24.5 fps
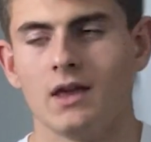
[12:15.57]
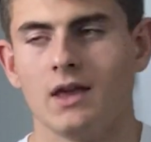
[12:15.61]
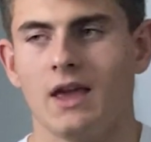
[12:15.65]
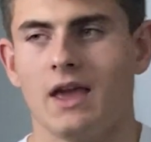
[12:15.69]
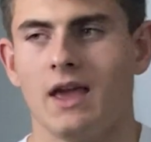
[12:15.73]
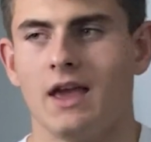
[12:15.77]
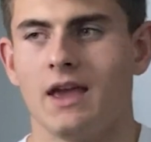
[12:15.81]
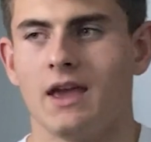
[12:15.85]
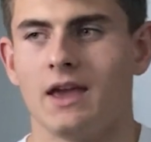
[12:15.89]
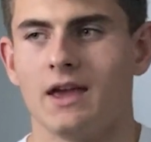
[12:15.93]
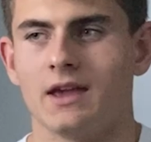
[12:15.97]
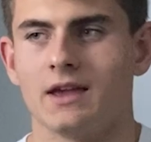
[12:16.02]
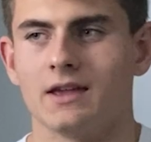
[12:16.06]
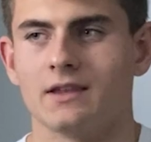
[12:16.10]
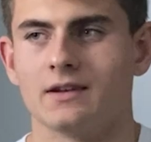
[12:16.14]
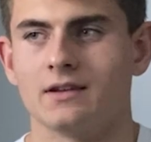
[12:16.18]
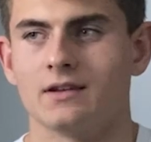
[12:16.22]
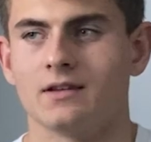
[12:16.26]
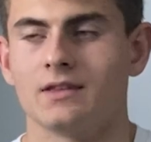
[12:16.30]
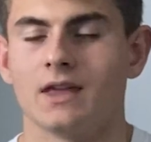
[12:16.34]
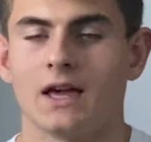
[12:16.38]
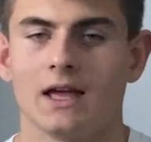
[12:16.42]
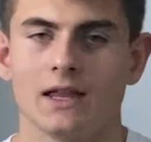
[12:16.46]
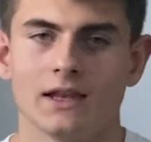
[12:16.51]
and
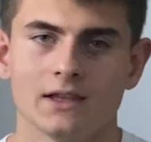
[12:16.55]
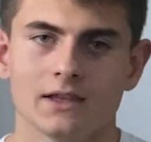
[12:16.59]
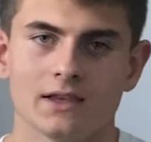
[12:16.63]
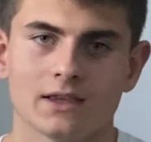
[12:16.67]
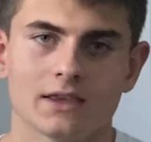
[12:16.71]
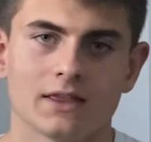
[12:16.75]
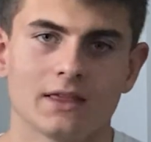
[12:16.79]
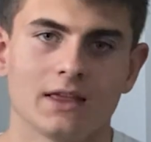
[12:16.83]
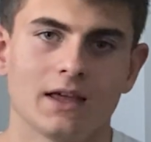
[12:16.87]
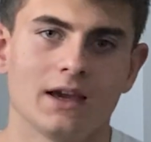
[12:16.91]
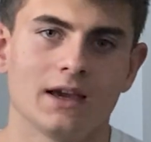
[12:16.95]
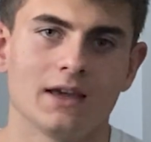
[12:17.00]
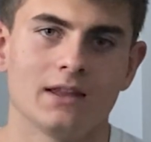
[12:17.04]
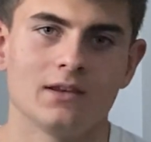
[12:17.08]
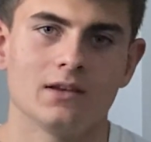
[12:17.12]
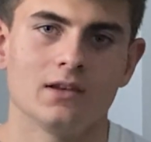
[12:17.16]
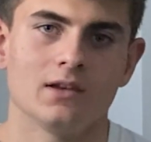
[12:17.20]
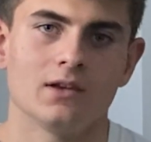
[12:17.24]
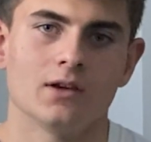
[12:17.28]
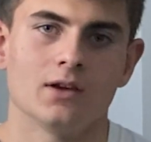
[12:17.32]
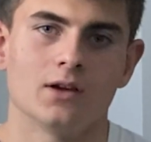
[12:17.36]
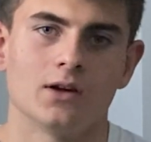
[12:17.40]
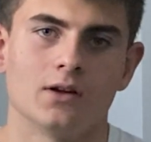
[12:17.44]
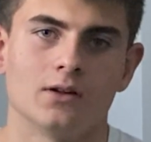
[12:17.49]
that is that
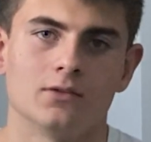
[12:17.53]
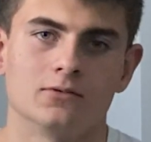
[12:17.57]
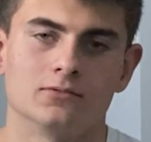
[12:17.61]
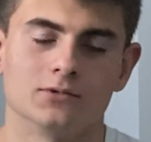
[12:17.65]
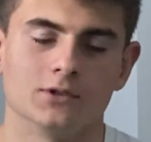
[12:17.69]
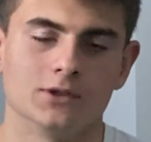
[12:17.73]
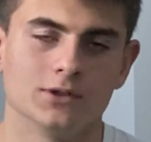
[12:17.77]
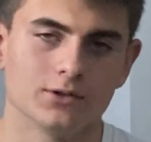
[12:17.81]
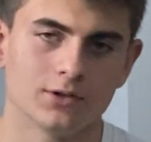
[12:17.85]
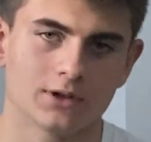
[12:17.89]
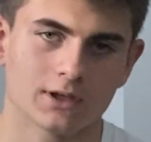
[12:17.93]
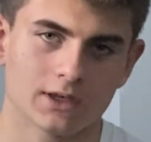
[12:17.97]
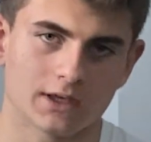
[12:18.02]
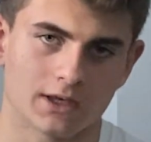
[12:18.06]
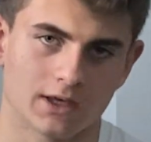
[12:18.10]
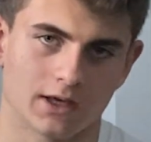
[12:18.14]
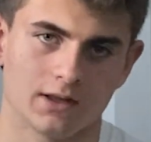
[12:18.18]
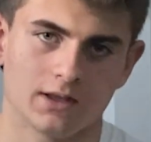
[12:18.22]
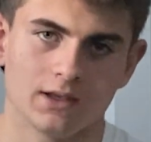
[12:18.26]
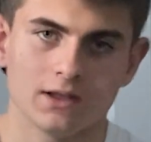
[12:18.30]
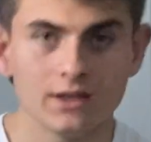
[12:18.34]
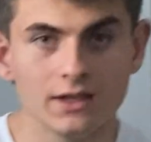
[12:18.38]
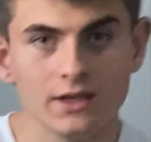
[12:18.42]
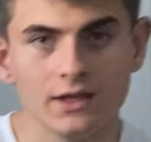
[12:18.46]

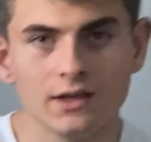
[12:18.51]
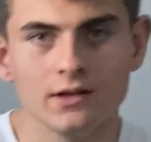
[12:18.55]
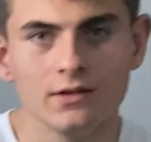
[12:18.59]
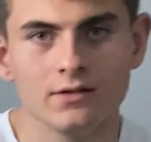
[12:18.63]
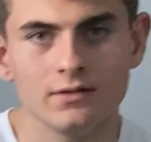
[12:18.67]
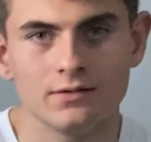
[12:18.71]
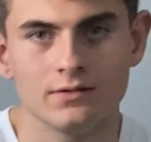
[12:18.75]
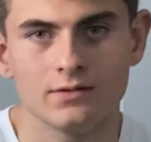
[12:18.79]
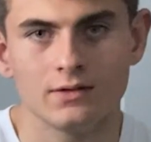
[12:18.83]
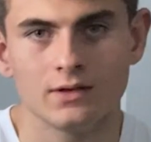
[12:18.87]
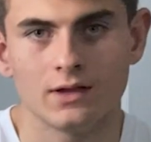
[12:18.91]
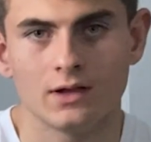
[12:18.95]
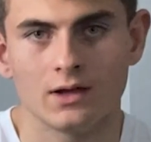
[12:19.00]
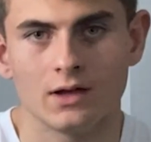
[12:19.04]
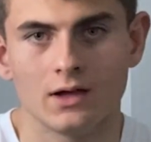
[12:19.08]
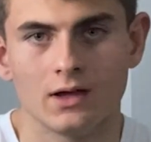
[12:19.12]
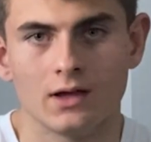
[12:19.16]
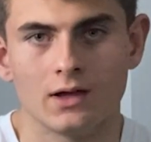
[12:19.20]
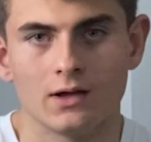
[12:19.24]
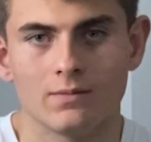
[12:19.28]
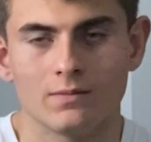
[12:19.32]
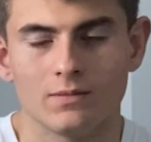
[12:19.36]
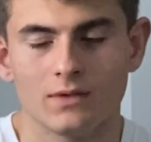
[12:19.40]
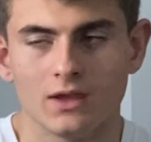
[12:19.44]
lucidity,
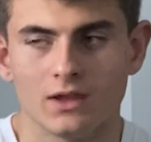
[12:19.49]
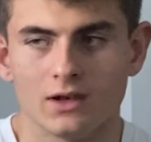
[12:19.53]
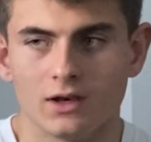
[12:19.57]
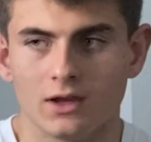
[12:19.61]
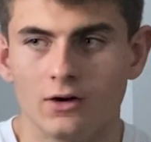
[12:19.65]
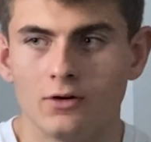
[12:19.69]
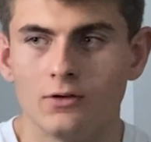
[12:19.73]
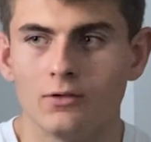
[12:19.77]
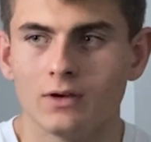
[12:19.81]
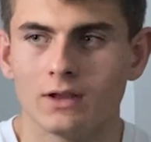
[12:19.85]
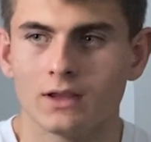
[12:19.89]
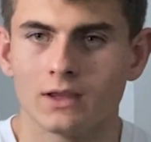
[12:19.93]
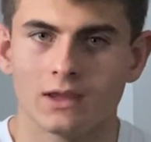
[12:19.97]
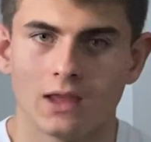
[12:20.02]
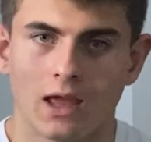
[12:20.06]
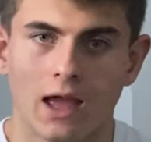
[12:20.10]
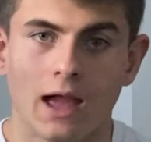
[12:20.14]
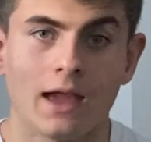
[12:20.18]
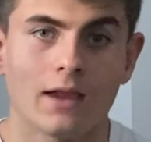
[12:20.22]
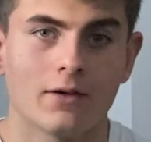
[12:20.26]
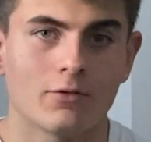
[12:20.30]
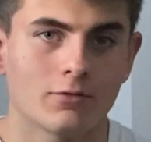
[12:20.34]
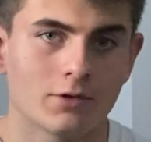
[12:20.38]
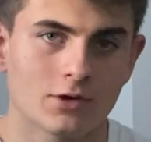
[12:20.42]

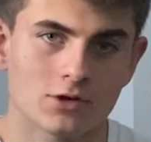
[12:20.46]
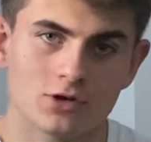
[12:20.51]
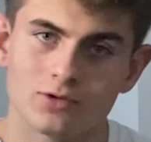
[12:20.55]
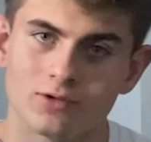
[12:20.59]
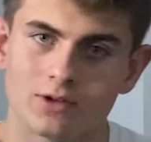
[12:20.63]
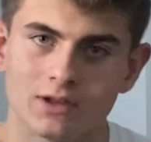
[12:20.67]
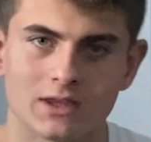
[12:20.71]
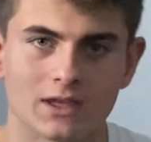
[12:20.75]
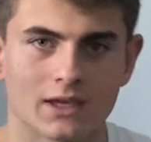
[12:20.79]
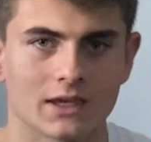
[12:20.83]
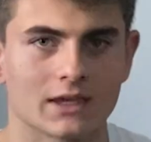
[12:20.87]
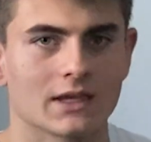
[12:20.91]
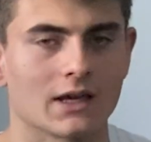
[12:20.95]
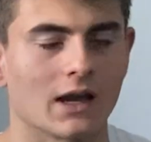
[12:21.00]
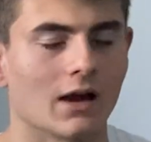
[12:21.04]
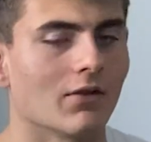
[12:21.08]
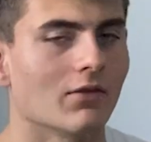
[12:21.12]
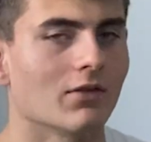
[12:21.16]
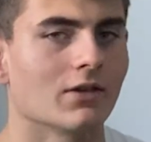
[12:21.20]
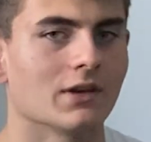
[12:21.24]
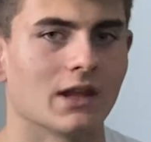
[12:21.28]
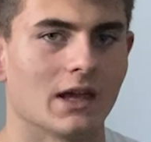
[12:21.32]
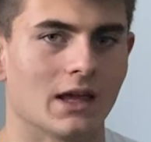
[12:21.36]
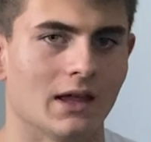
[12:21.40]
I originally
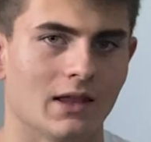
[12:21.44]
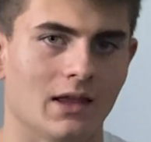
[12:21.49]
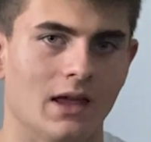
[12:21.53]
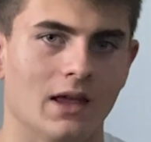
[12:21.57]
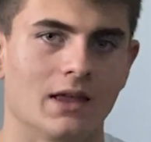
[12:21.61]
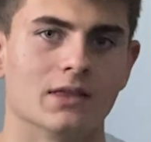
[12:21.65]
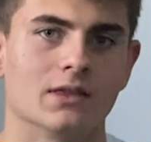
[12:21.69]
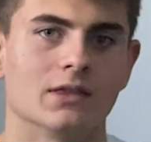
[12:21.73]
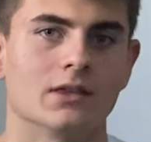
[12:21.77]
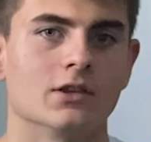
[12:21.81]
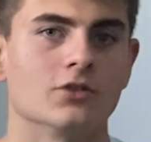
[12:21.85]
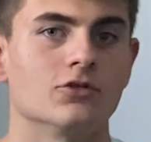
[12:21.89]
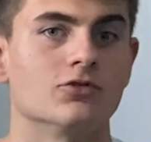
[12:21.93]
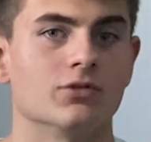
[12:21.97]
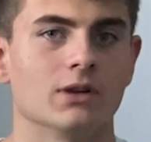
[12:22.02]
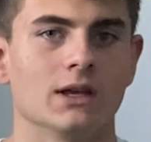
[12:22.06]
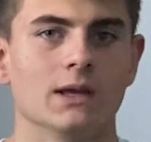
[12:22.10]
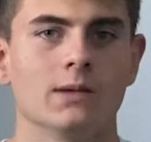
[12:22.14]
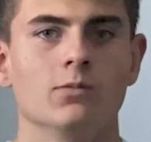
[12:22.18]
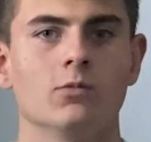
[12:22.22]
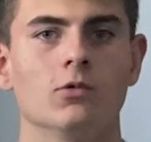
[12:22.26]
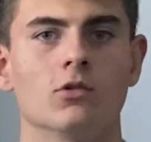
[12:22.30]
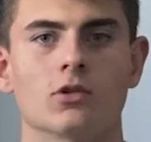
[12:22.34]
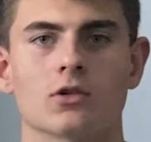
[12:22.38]
discovered it in the
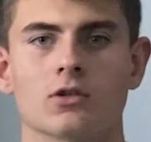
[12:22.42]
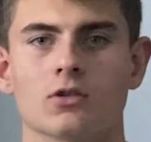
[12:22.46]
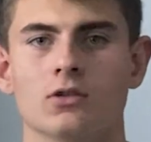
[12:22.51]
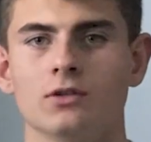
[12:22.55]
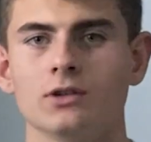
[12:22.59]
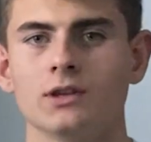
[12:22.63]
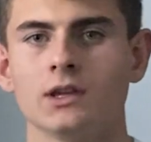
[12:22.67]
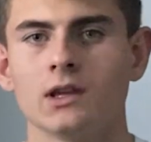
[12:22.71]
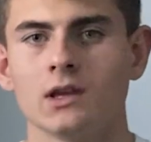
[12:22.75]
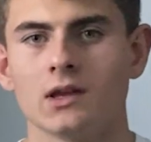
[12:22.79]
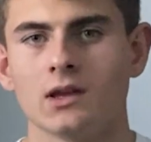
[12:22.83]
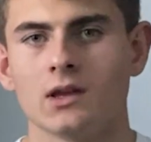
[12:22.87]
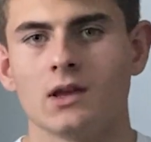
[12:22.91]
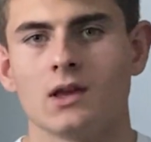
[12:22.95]
dream world,